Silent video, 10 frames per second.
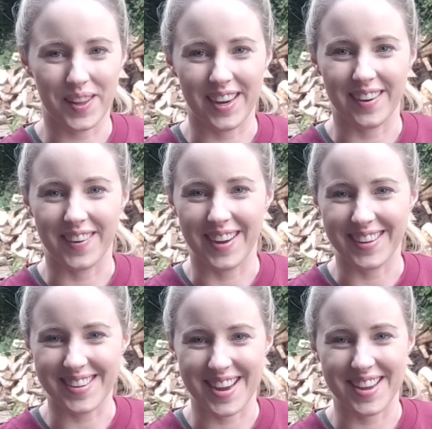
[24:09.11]

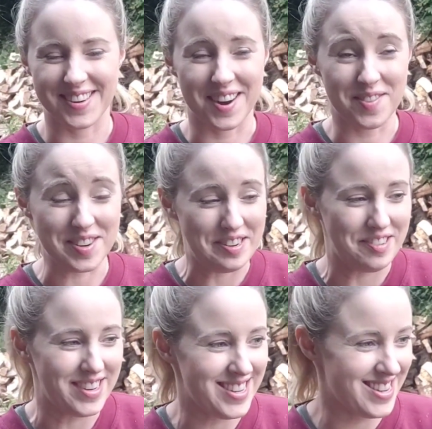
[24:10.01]
there to head off to
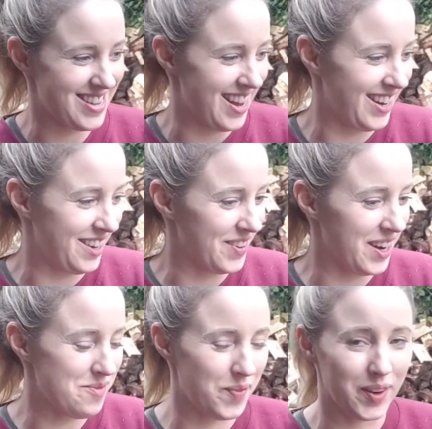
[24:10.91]
Greece anyway.